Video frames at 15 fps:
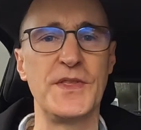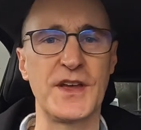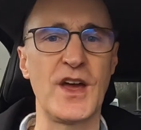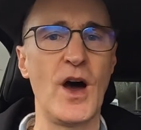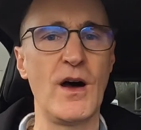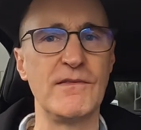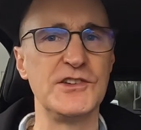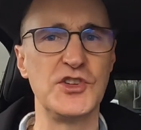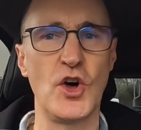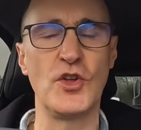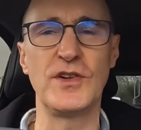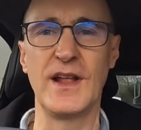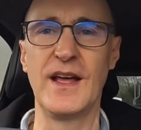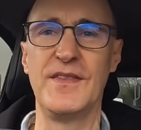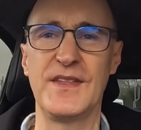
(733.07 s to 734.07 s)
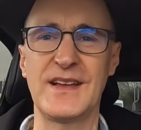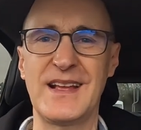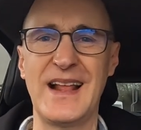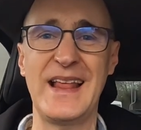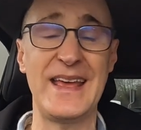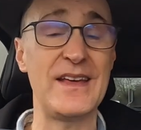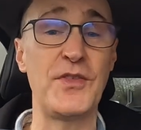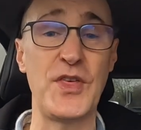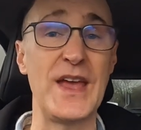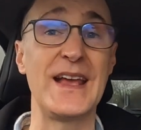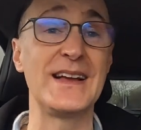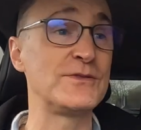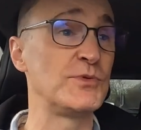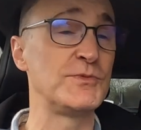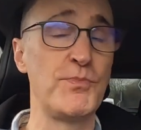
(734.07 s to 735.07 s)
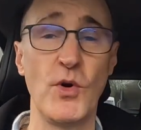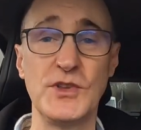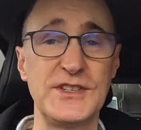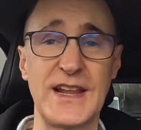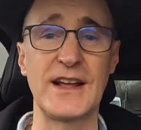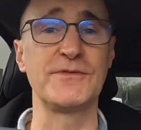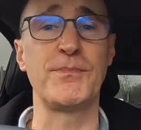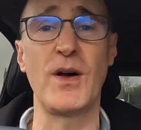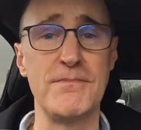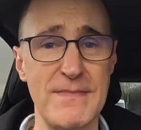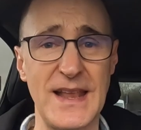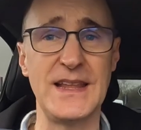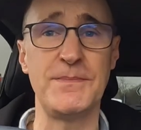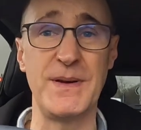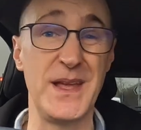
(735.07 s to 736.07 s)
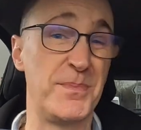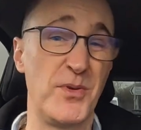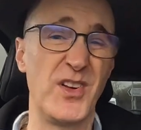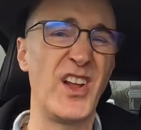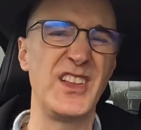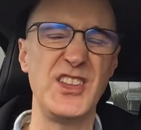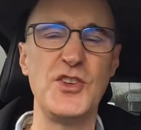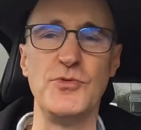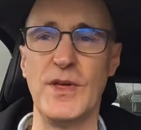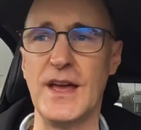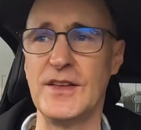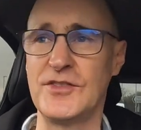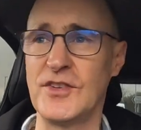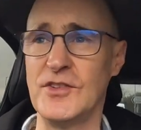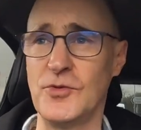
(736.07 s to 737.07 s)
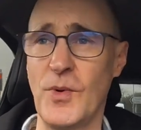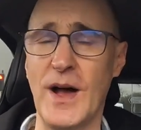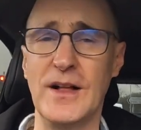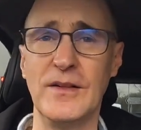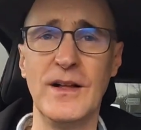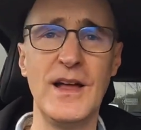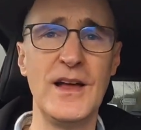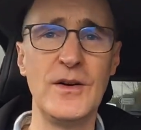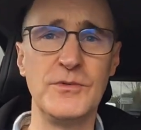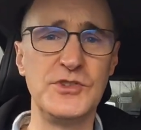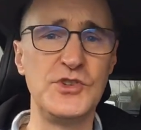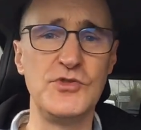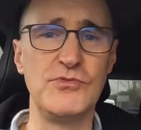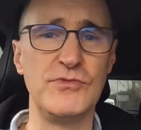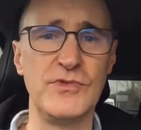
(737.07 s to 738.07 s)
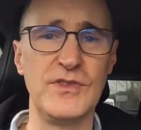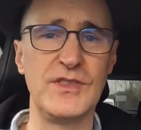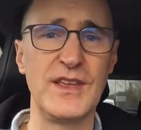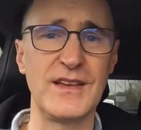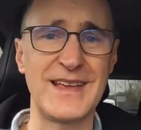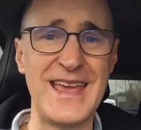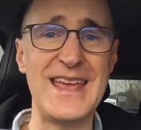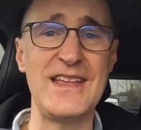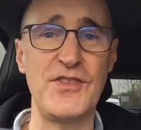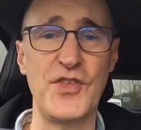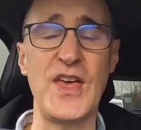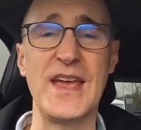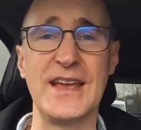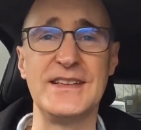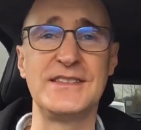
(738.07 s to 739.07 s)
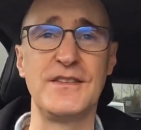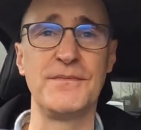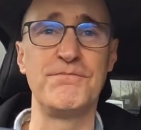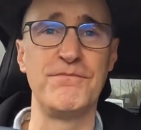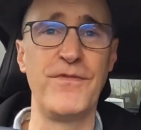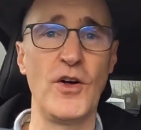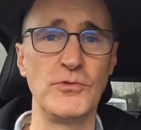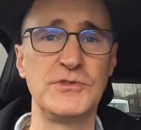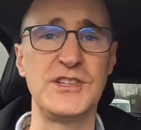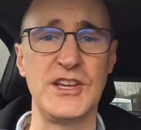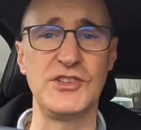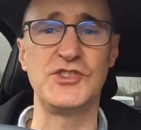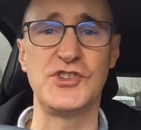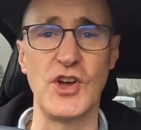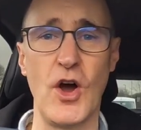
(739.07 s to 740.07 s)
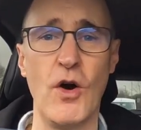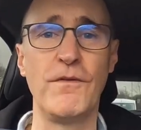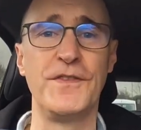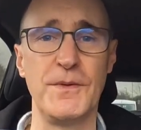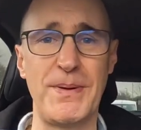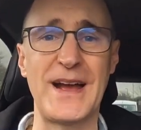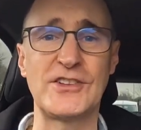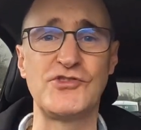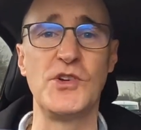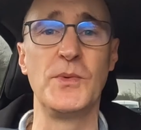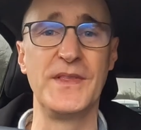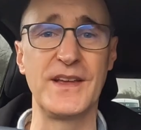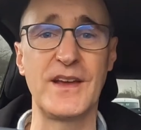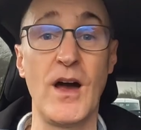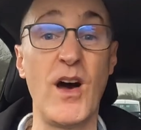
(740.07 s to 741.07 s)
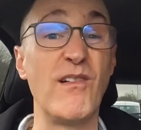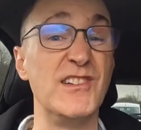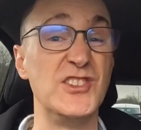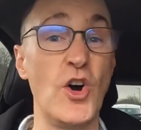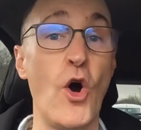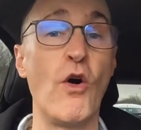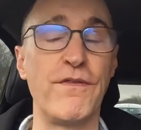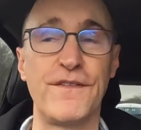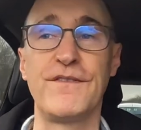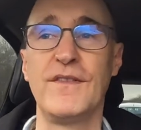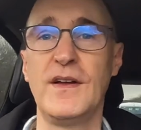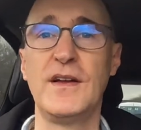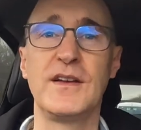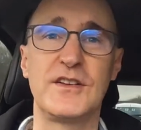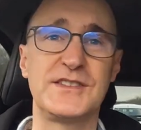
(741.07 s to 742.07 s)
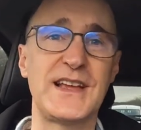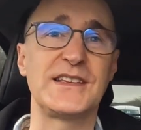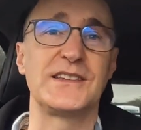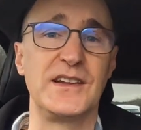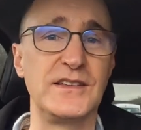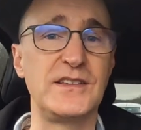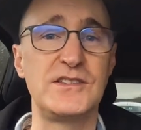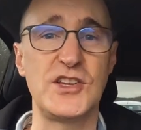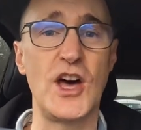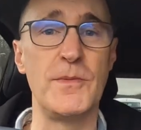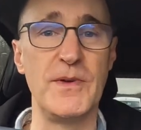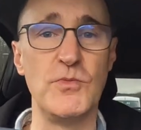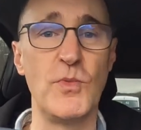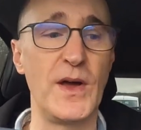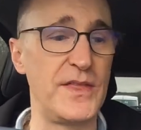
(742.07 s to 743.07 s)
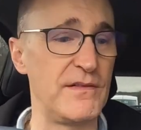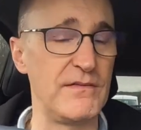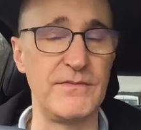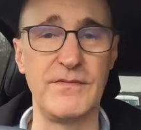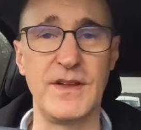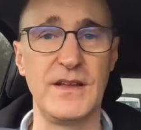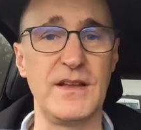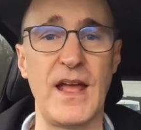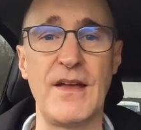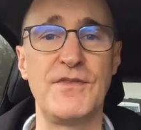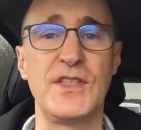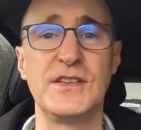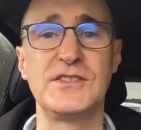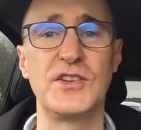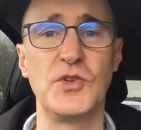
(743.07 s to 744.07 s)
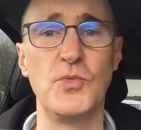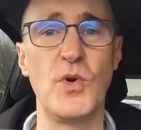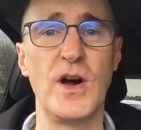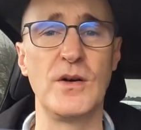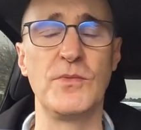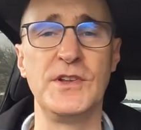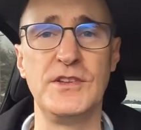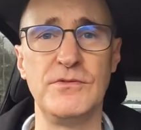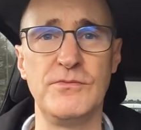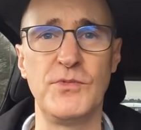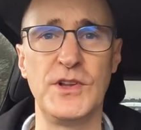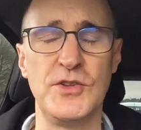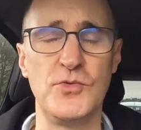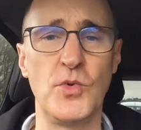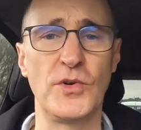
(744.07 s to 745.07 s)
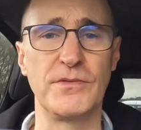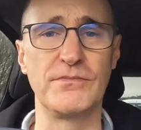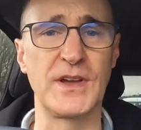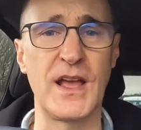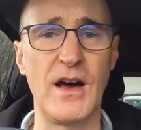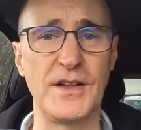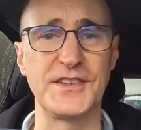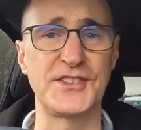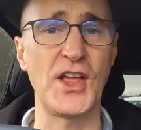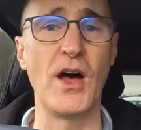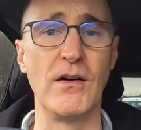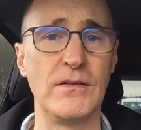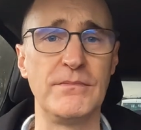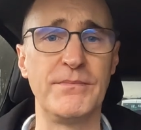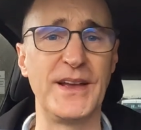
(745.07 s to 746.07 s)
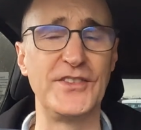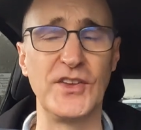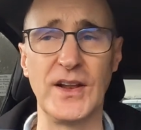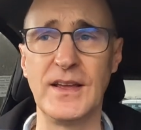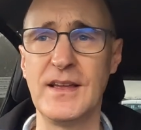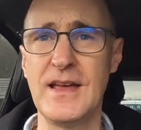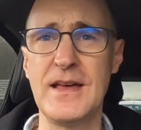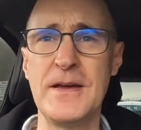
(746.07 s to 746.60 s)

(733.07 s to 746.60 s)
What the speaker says: when the car is on, and the clear thing, as was pointed out by many people, and I knew this as well, was the key thing is the voltage of the battery when the car is off, because that's going to determine whether everything's going to work when you want the car to start, basically.